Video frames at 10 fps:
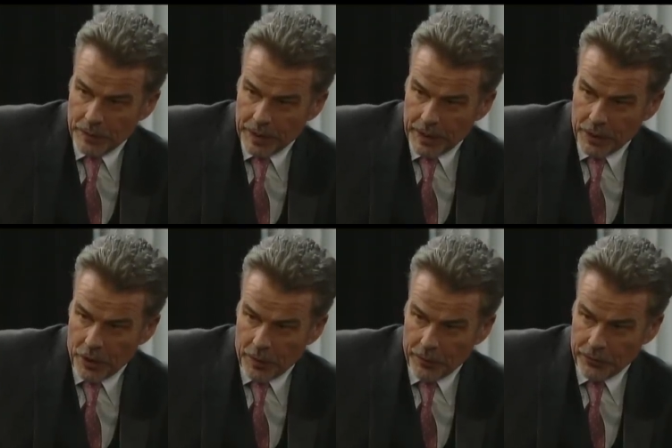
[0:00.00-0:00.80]
But he can't
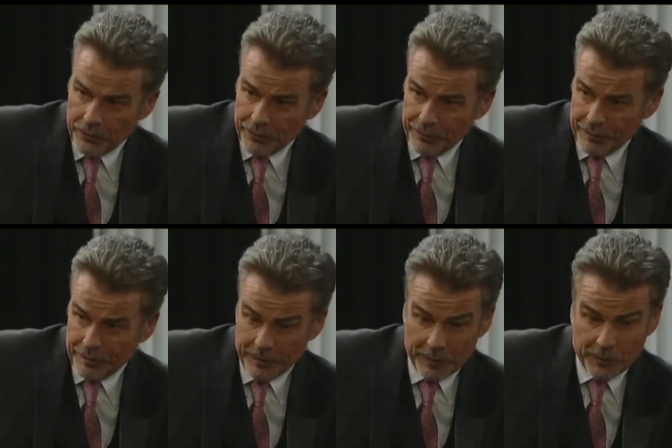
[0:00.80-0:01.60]
harm us.
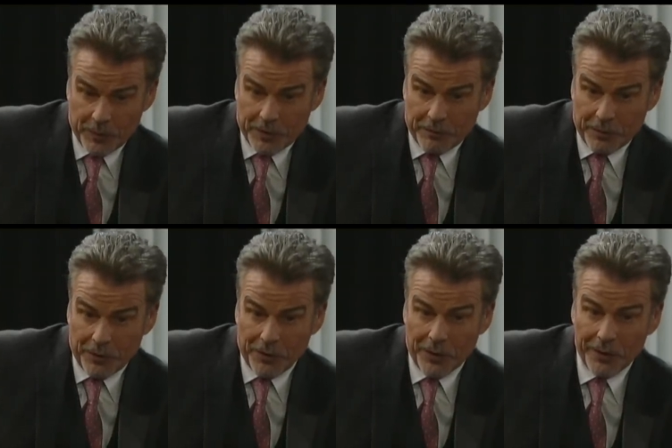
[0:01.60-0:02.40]
I mean, especially if we're
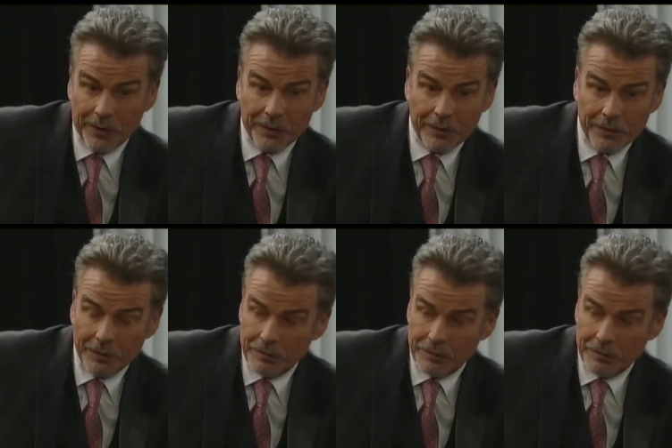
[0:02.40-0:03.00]
not here.